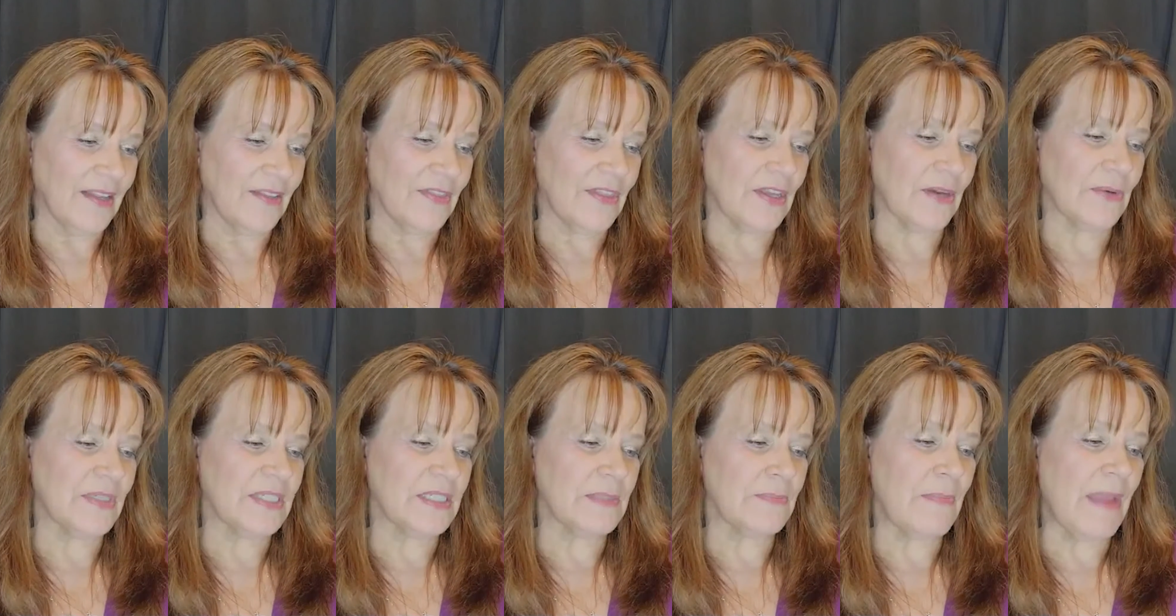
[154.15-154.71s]
There
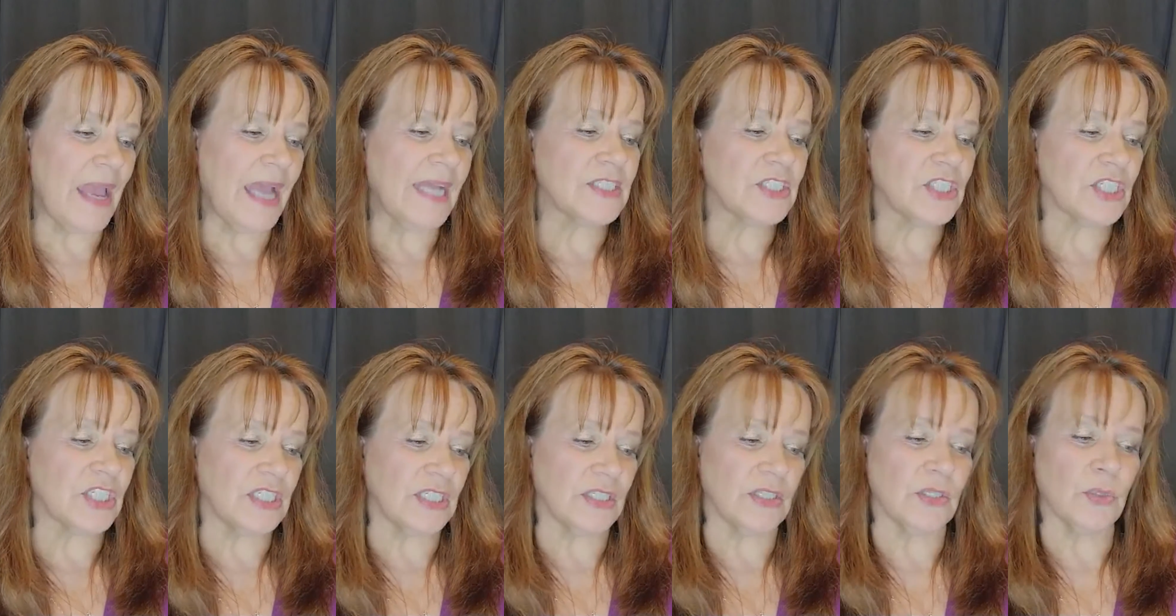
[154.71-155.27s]
was
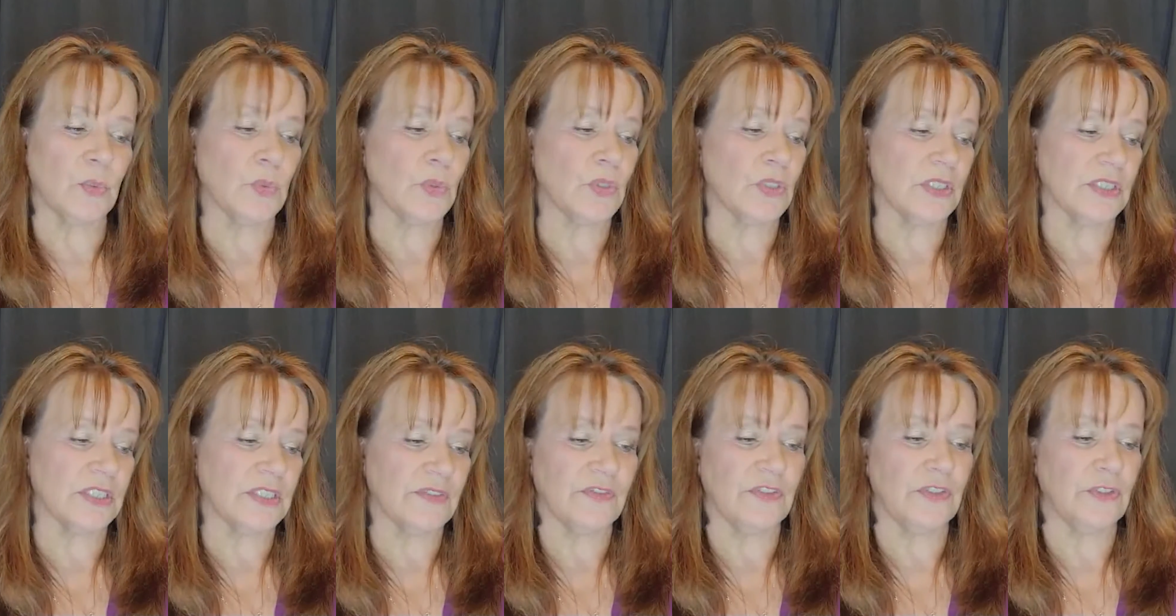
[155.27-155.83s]
magic in the
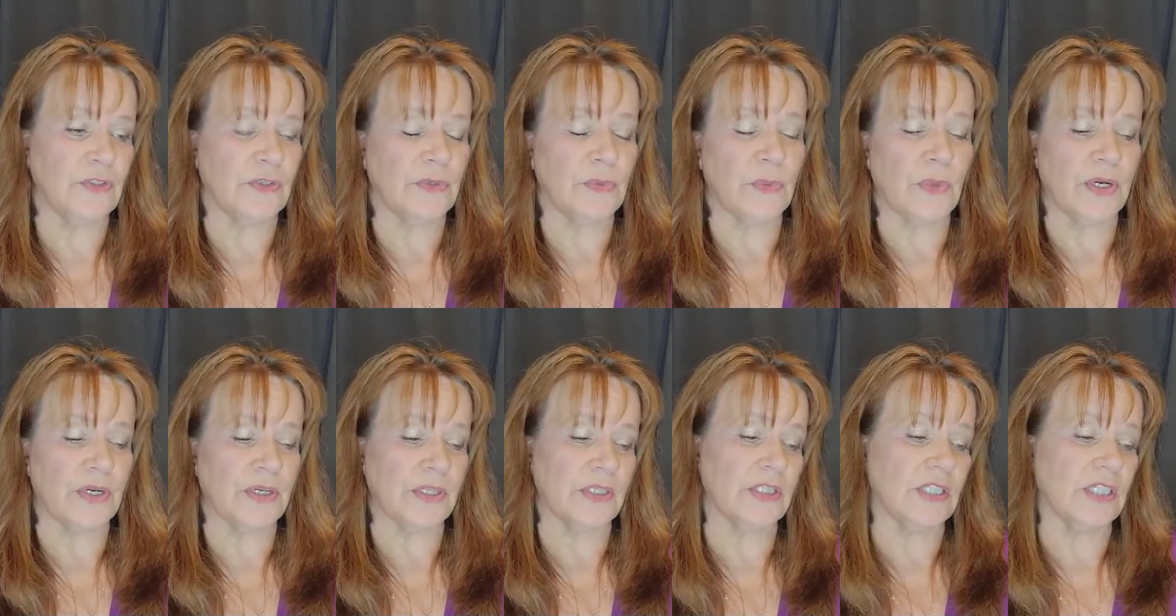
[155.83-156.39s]
world if you knew
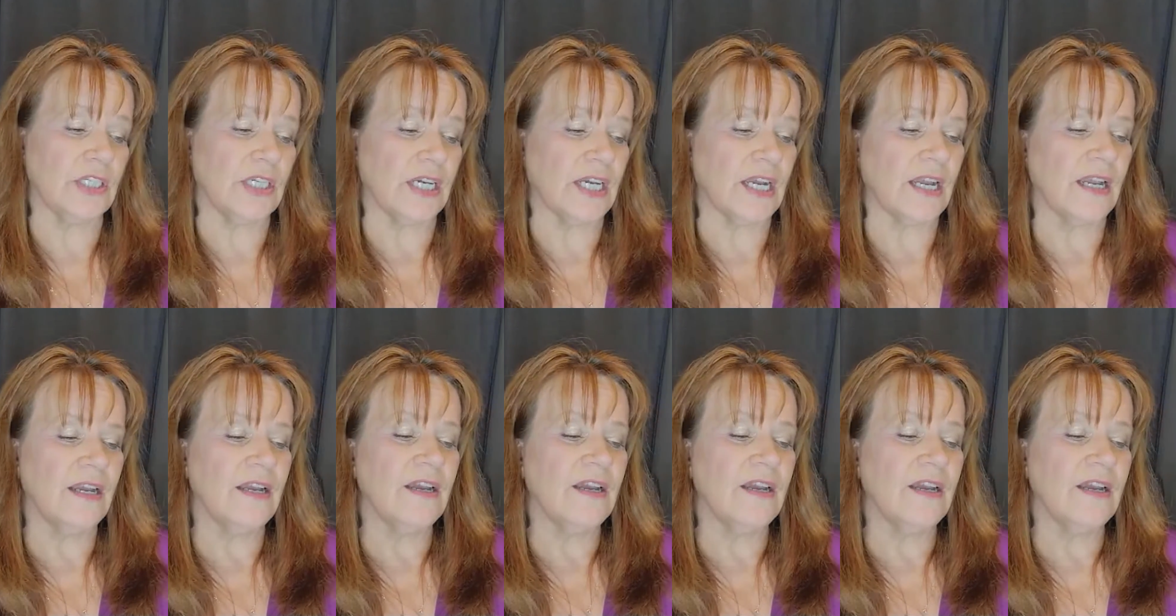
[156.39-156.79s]
where to look.